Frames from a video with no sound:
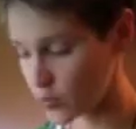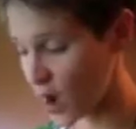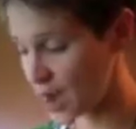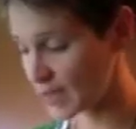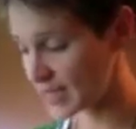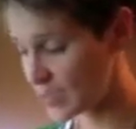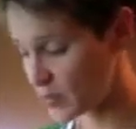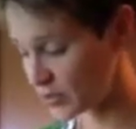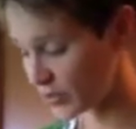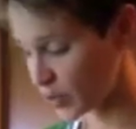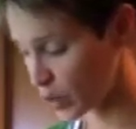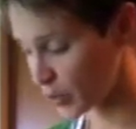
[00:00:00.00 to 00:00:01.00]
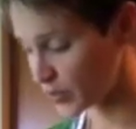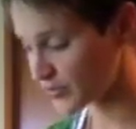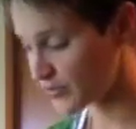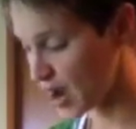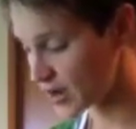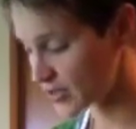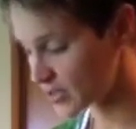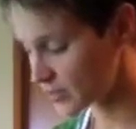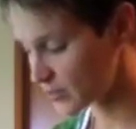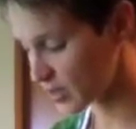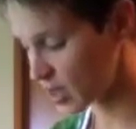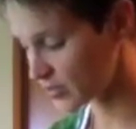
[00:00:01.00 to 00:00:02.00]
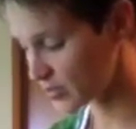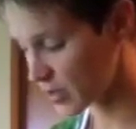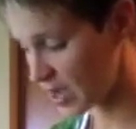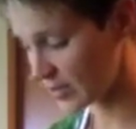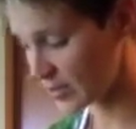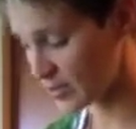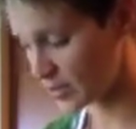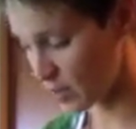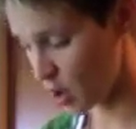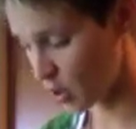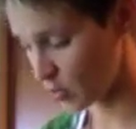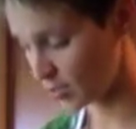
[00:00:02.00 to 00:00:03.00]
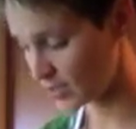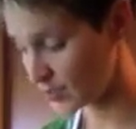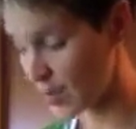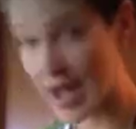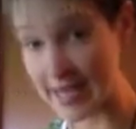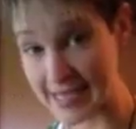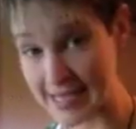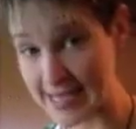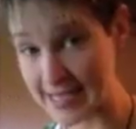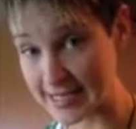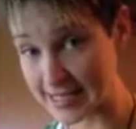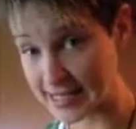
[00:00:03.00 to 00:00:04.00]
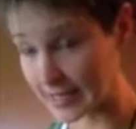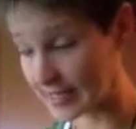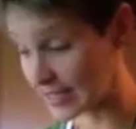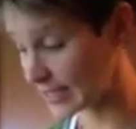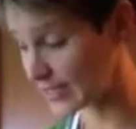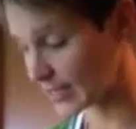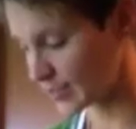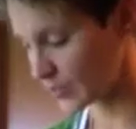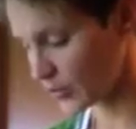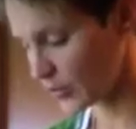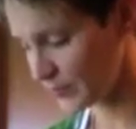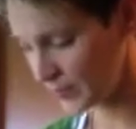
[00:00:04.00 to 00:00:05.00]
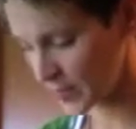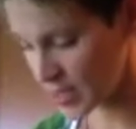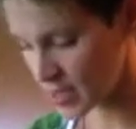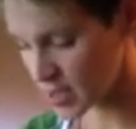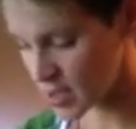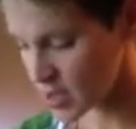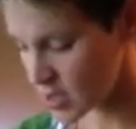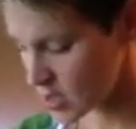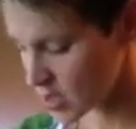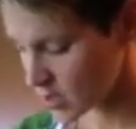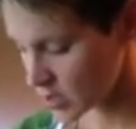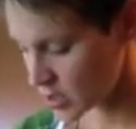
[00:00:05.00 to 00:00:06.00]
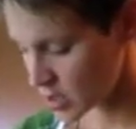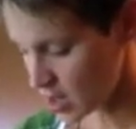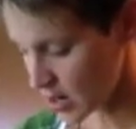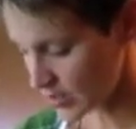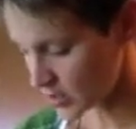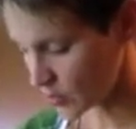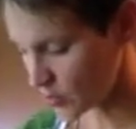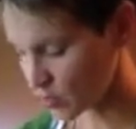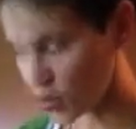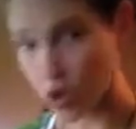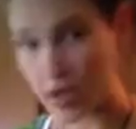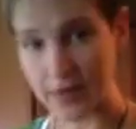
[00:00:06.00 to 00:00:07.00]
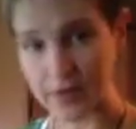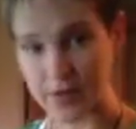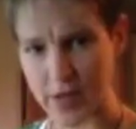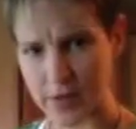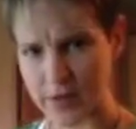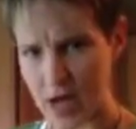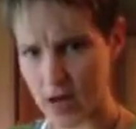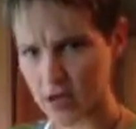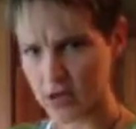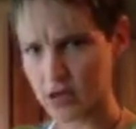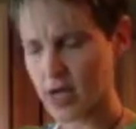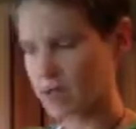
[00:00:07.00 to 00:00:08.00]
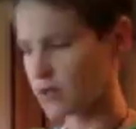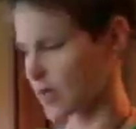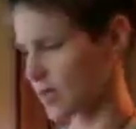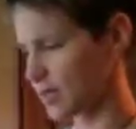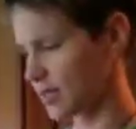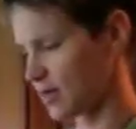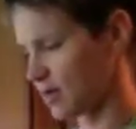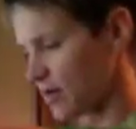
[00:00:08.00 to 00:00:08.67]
One, keeping the herbs fresh, but also kind of keeping them all in one spot and easily accessible. All right, so I'm going to roll out this paper towel. You can see.